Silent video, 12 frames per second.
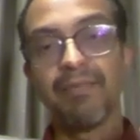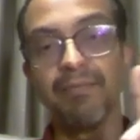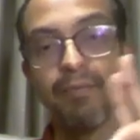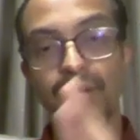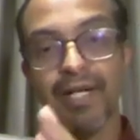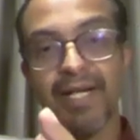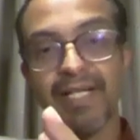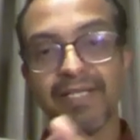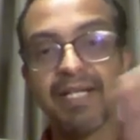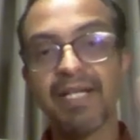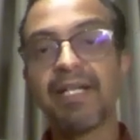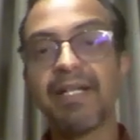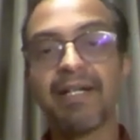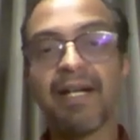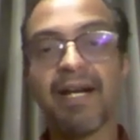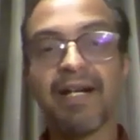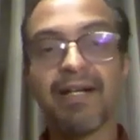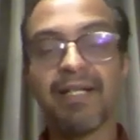monetize it, and he
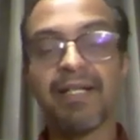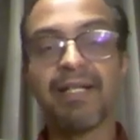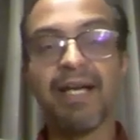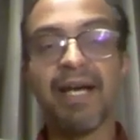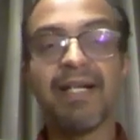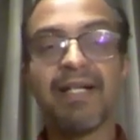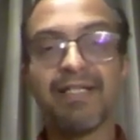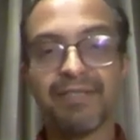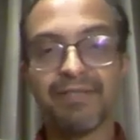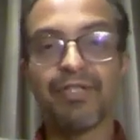retired. He died as